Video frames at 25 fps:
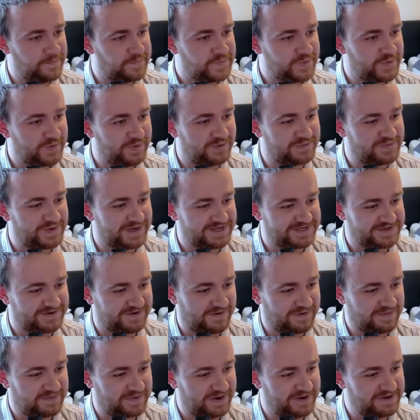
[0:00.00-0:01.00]
Well played to
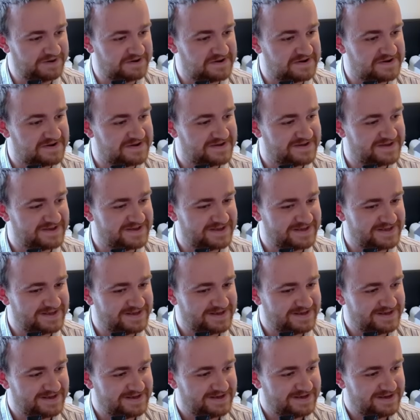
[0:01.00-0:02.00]
our opponent.
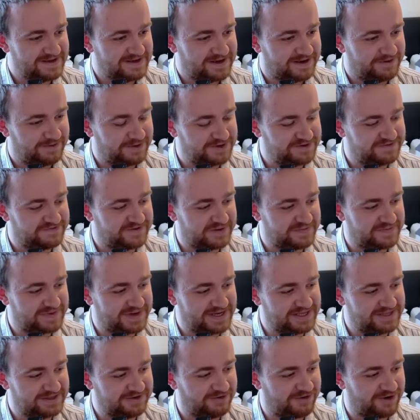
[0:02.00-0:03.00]
I wonder if I
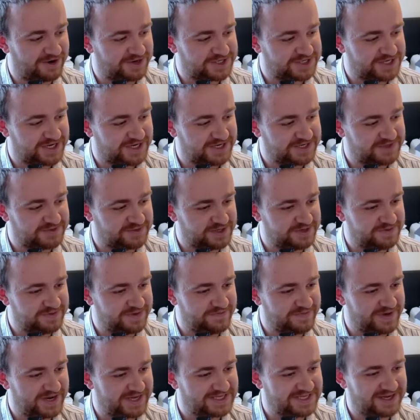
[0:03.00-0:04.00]
played the Rush Shanks would have
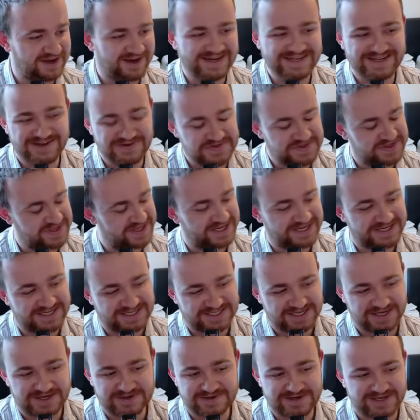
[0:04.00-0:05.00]
been better. I don't think
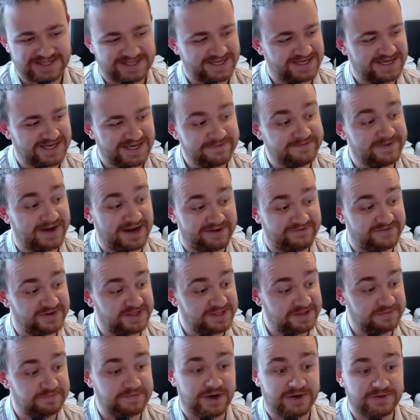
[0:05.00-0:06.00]
so. I think him
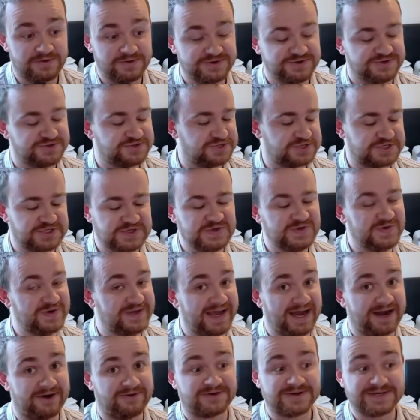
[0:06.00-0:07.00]
having the boa is just 2
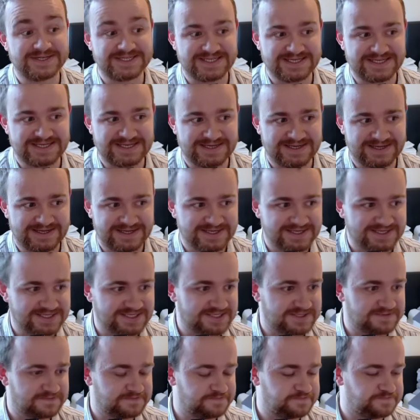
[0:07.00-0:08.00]
guaranteed
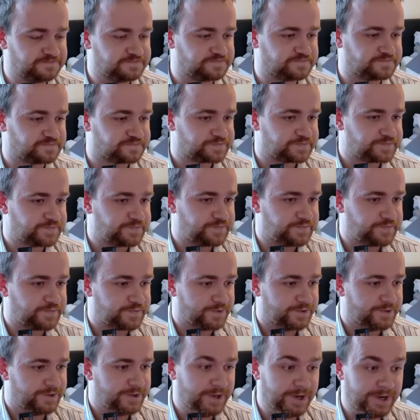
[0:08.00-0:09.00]
hits.
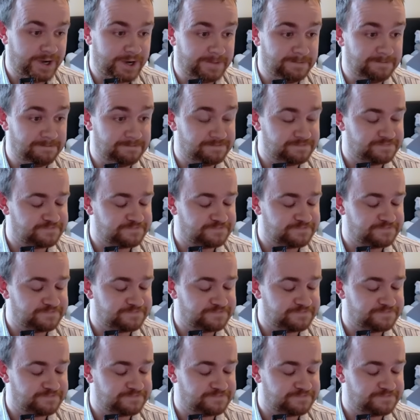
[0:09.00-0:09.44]
Yeah.